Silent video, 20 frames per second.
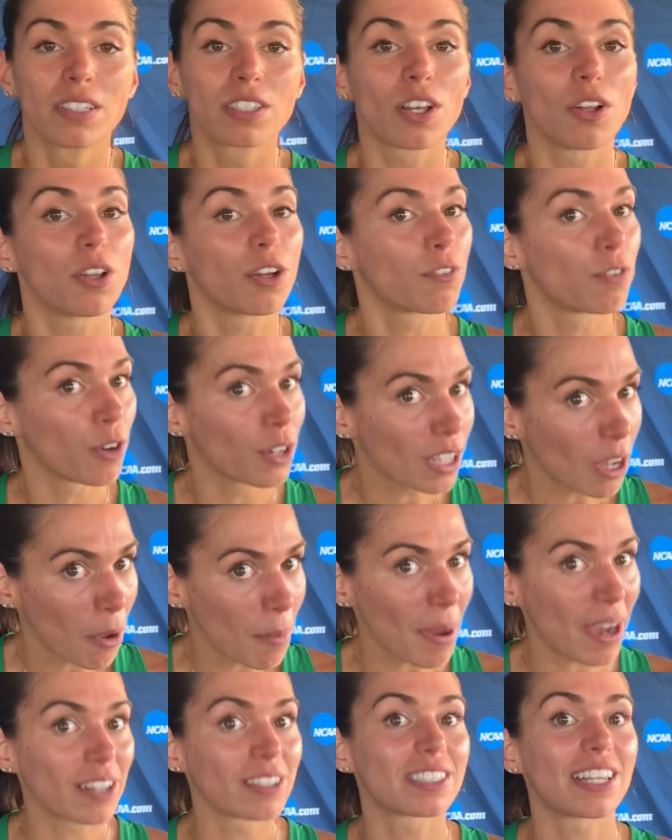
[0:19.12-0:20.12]
So look forward to
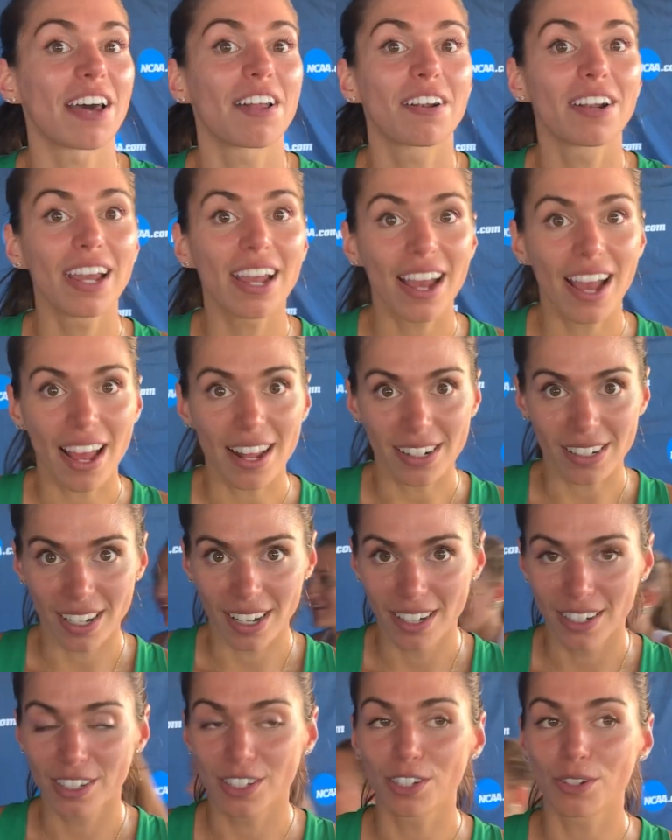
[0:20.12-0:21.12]
coming back on Saturday and
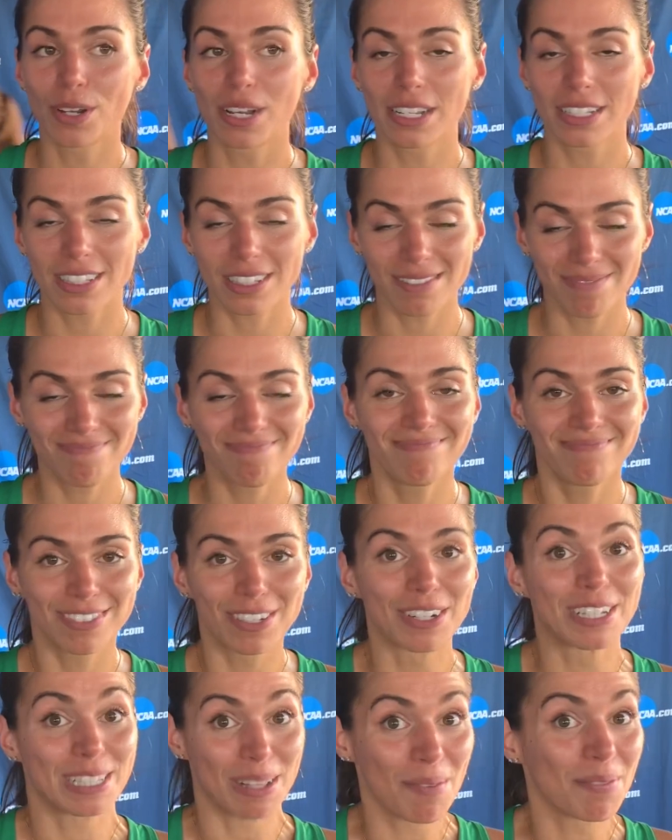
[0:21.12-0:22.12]

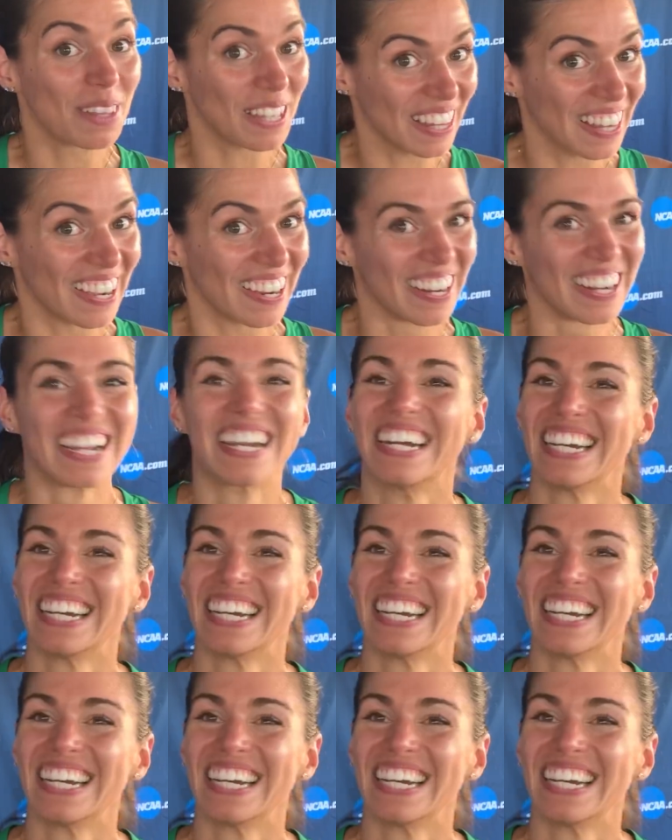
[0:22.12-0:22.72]
doing something there.